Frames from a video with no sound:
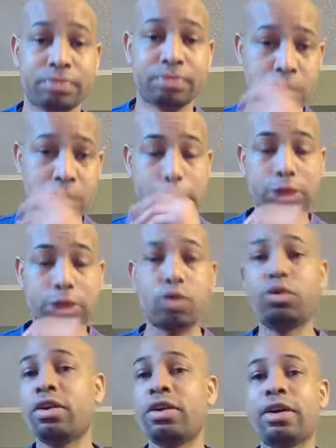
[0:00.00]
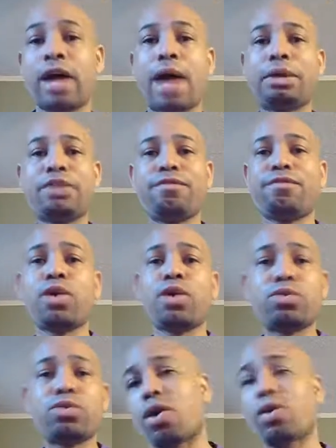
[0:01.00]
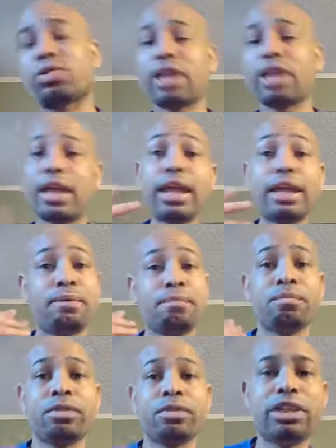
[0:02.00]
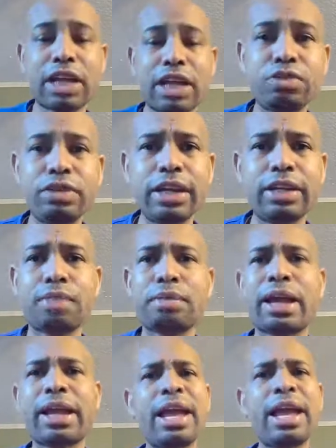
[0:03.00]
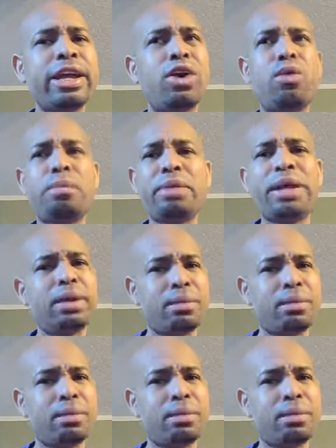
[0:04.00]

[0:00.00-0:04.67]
So I'm getting phone calls like, hey, this how you get it. And I'm like, hang on, man.